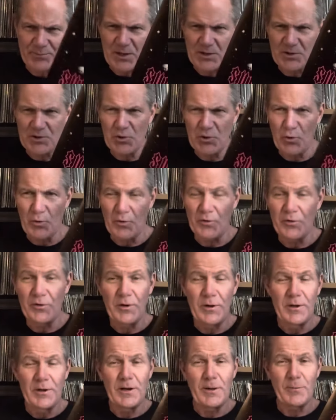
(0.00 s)
It's yours.
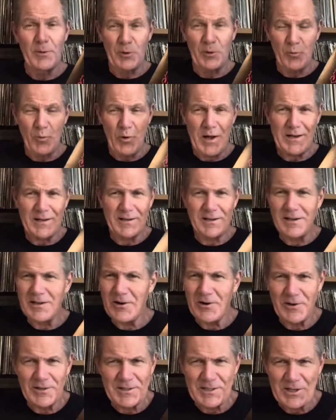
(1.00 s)
I'm like, what? You
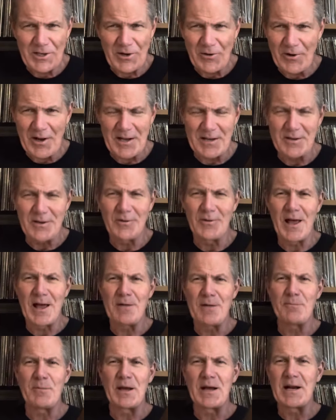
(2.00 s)
know, I said, you don't have to do
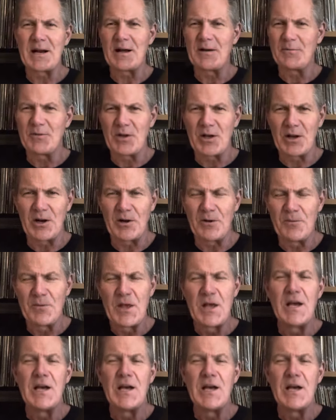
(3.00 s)
that, man. I'll, you know,